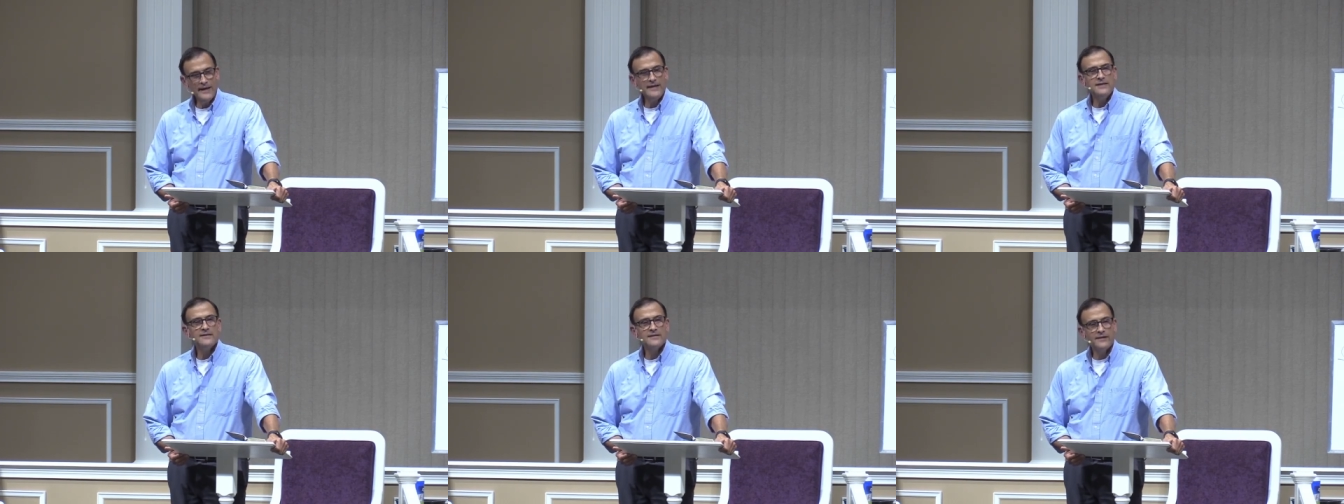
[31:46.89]

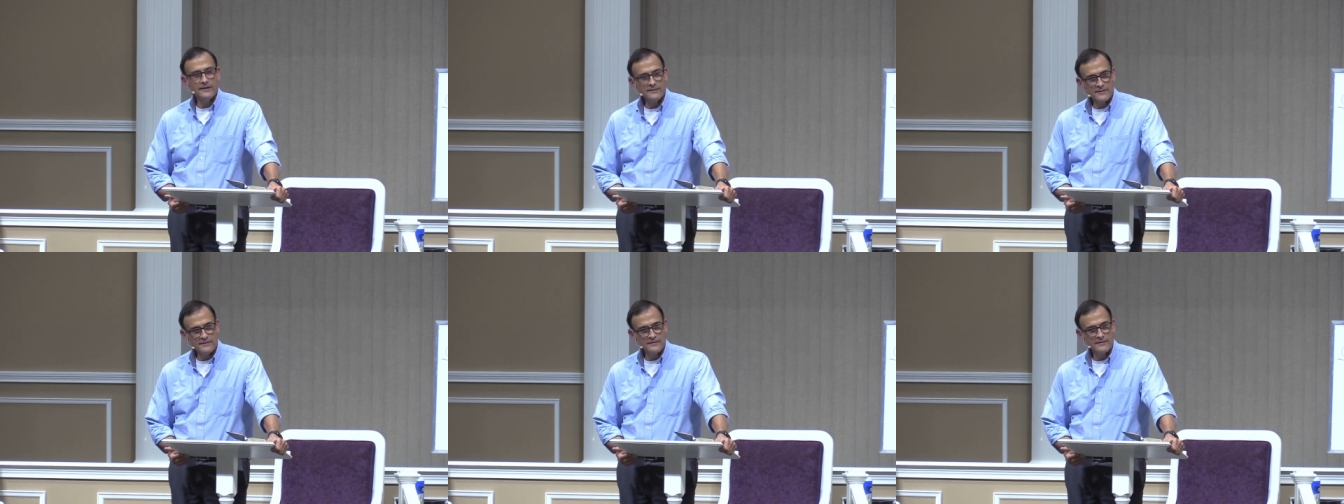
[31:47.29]

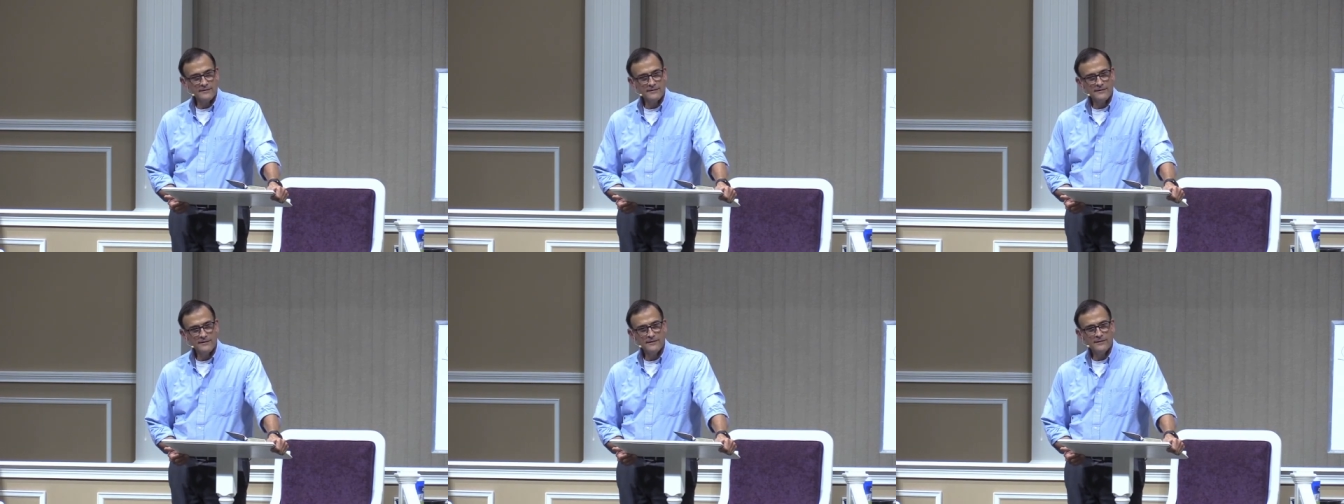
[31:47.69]
86,
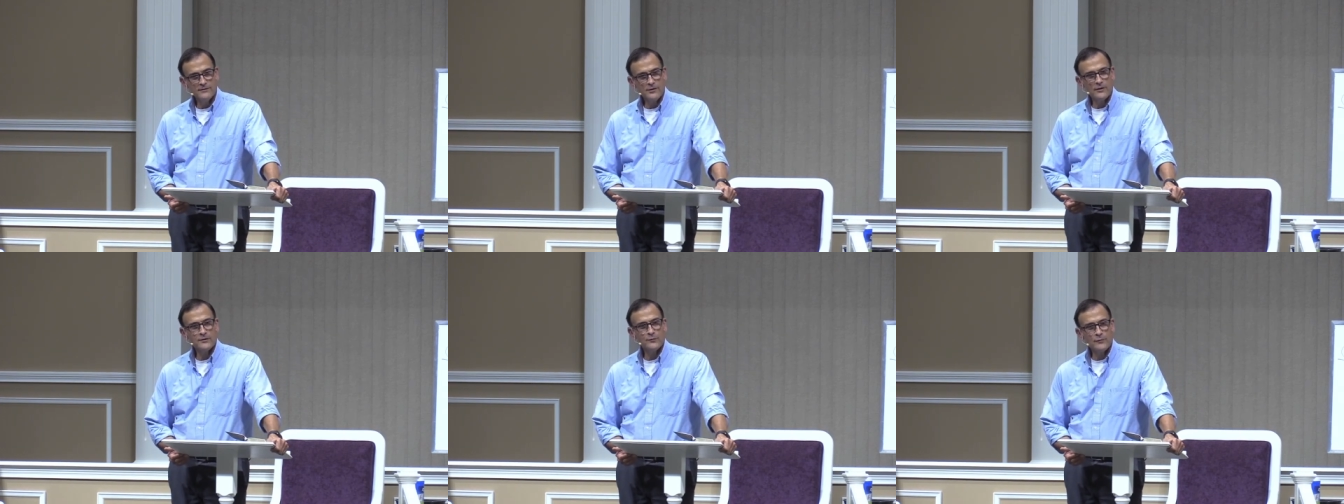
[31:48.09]

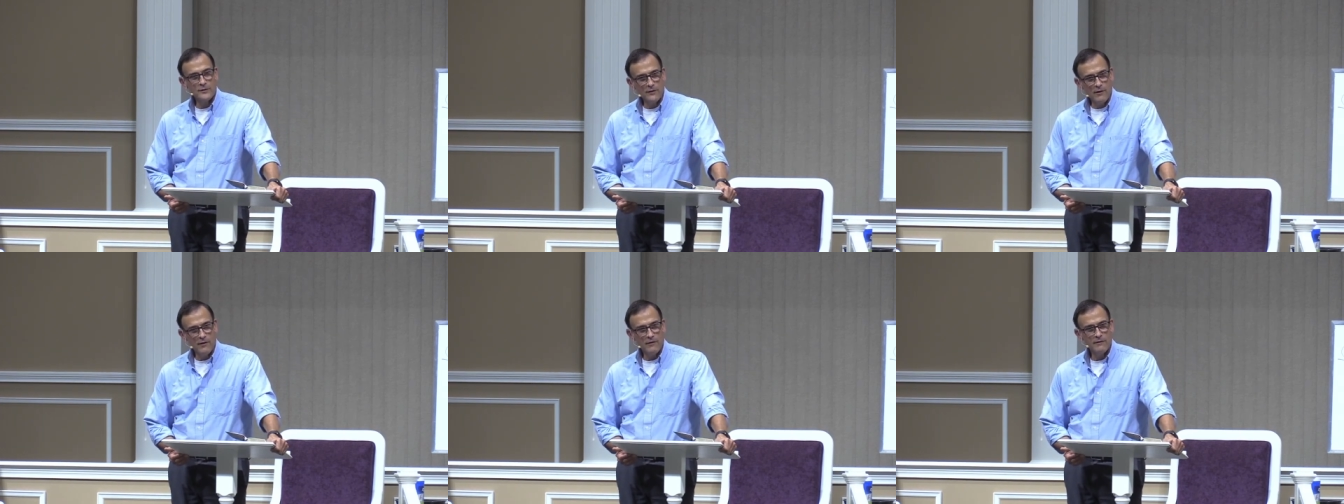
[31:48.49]
Chuck
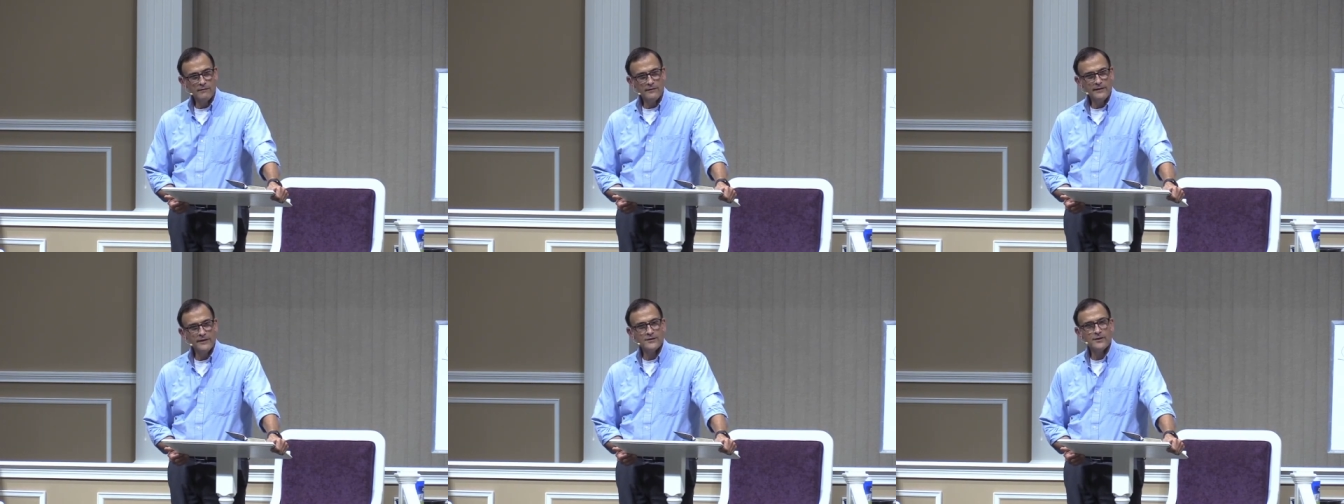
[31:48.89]
Swindoll
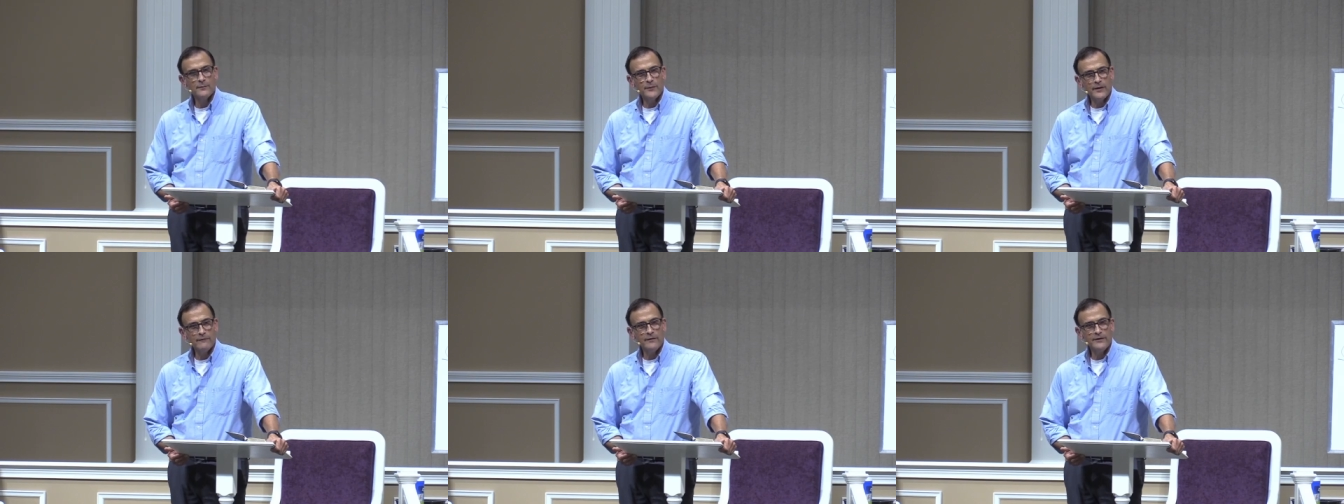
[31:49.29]
gets
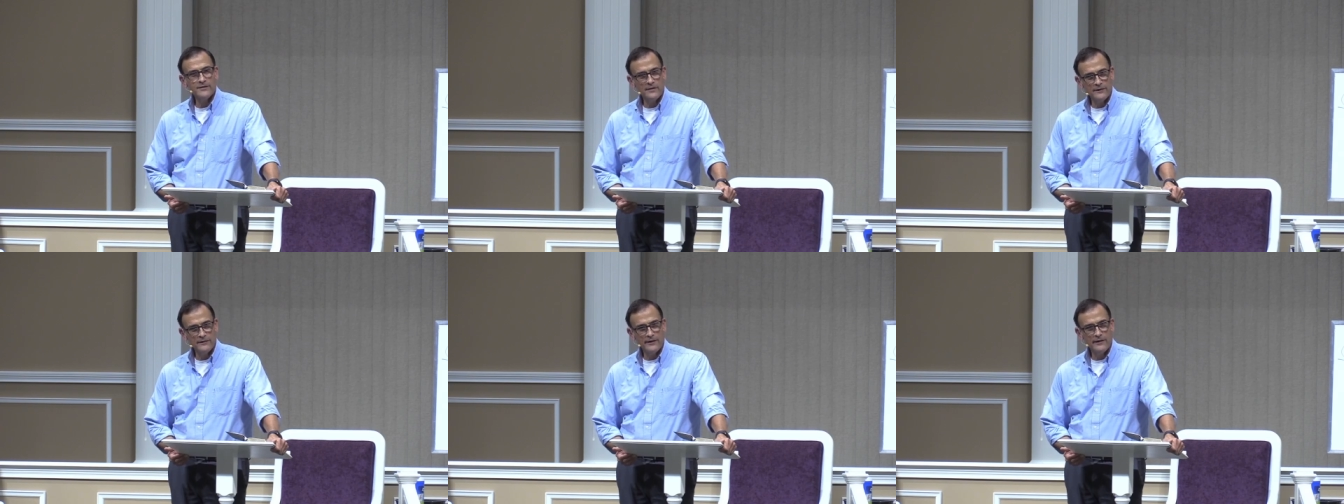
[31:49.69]
up every
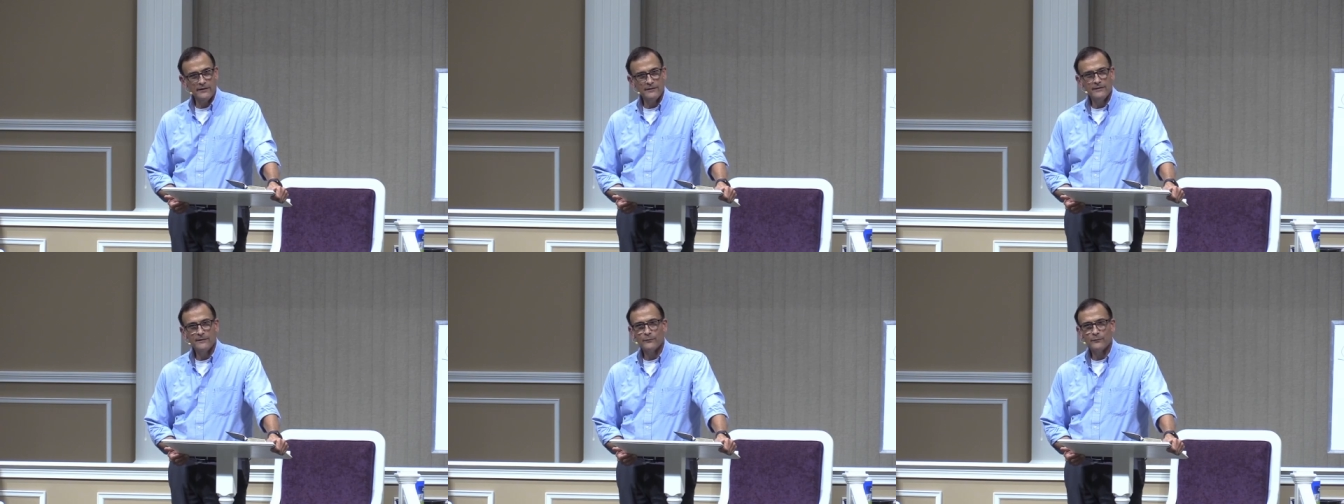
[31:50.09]
Sunday,